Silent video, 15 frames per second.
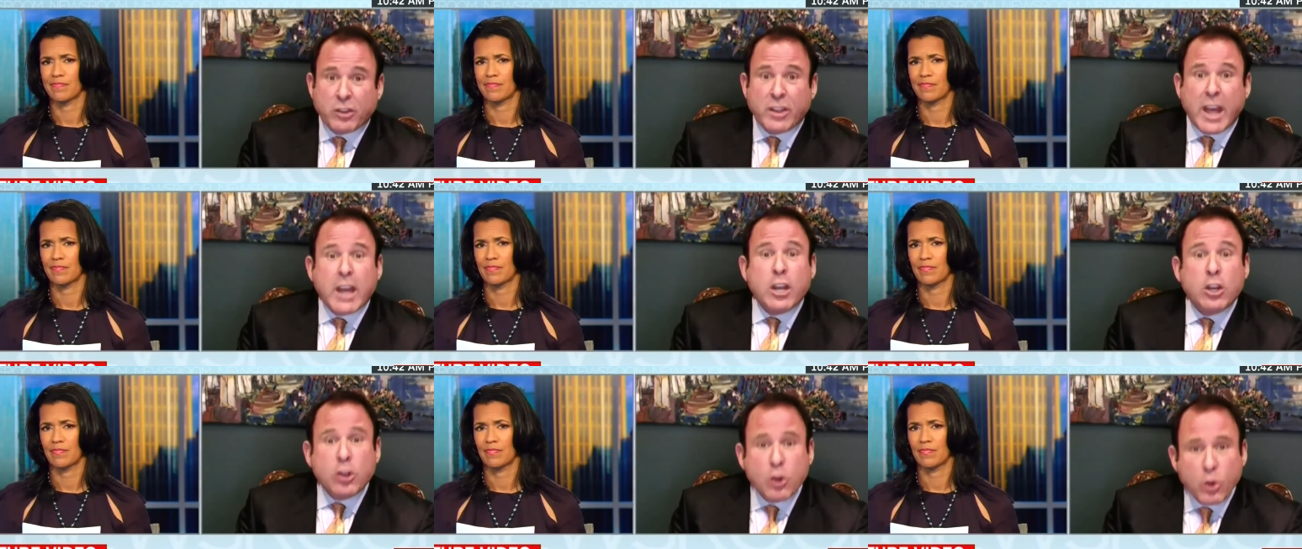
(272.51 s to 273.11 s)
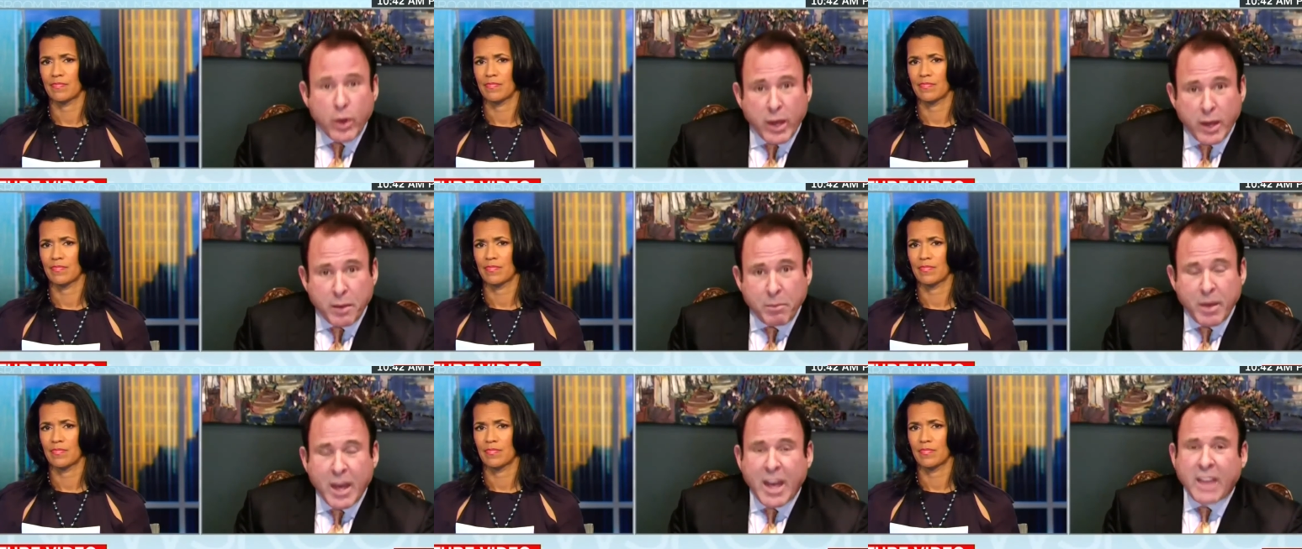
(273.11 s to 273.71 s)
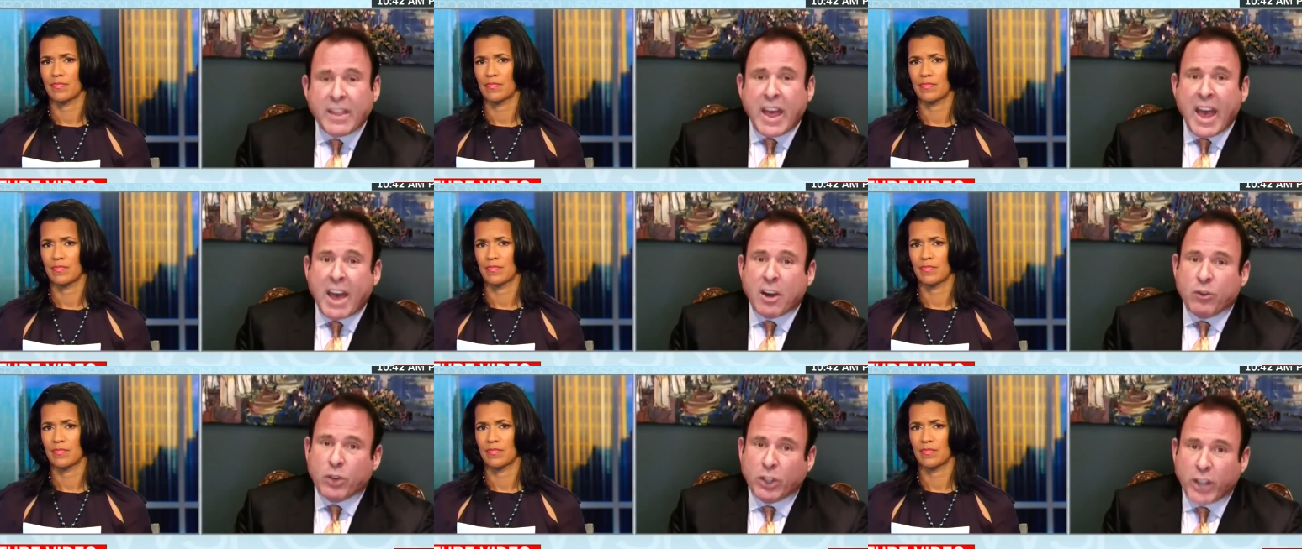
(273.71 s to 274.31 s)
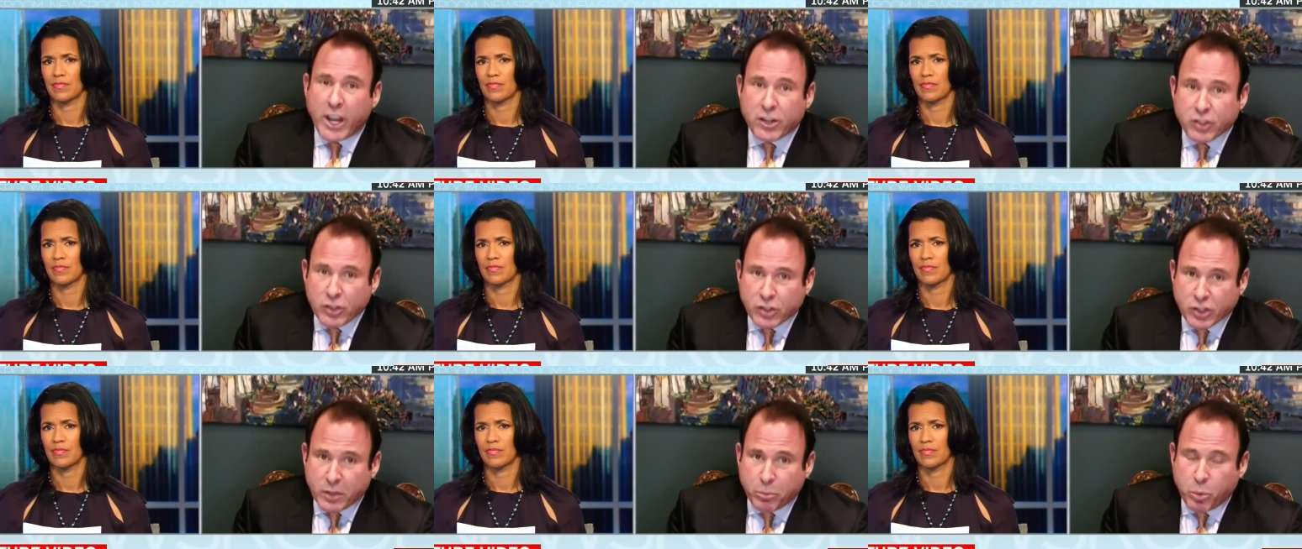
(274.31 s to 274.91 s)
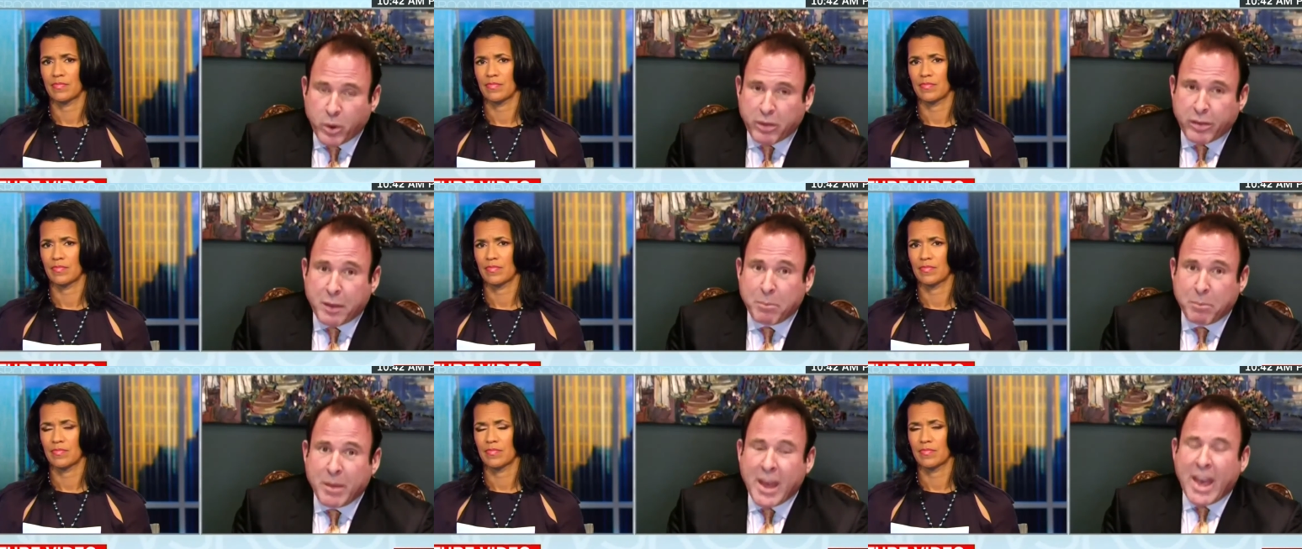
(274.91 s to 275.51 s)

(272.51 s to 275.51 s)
Speaker 1: They knew him. They had a relationship with him.